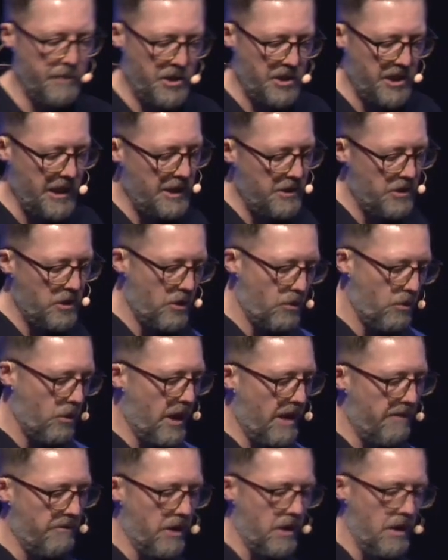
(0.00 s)
machine, talk
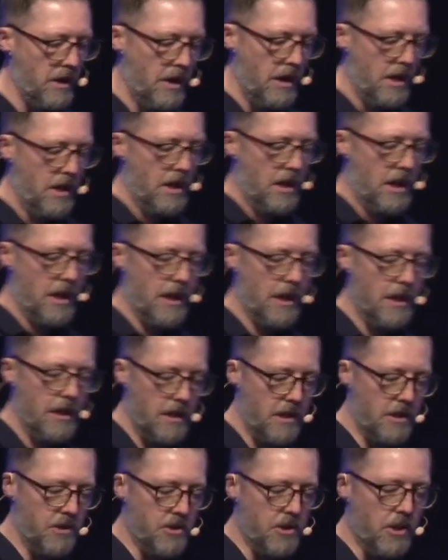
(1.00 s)
whatever. Uh,
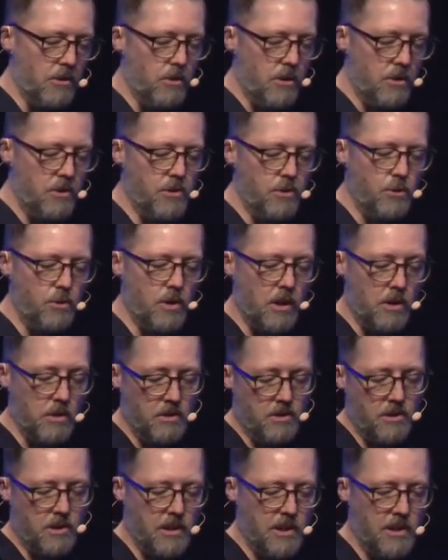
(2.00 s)
don't, do
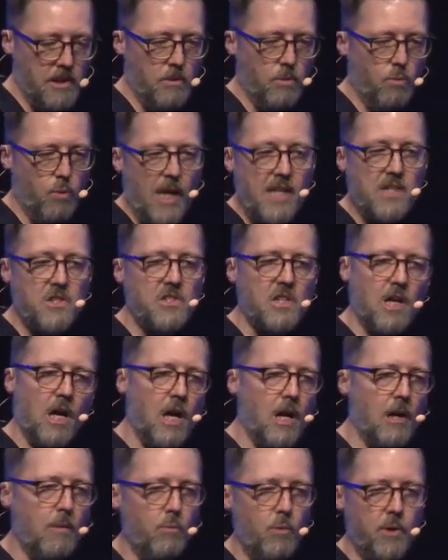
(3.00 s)
not uh, waste
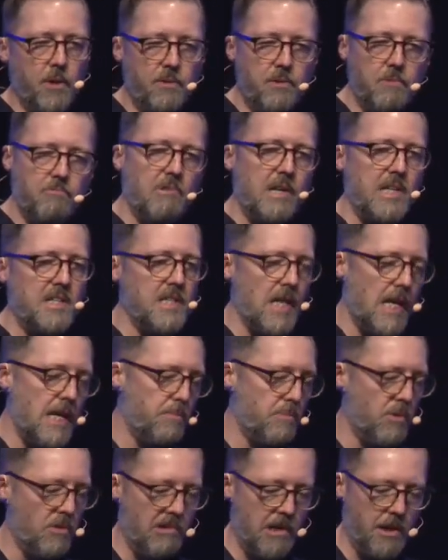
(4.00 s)
time with red
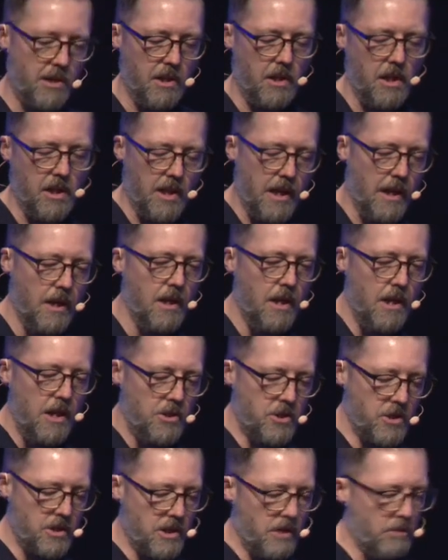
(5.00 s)
tape or anything like that.
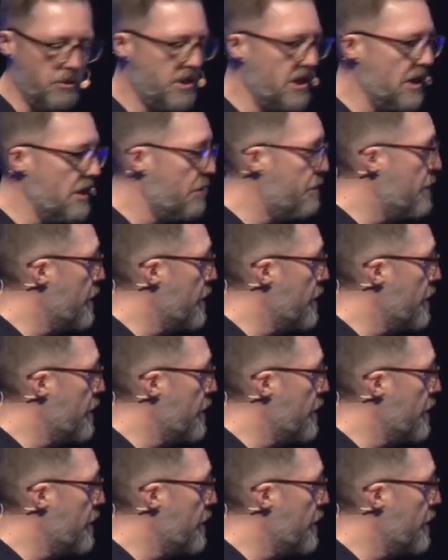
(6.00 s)
Just go see the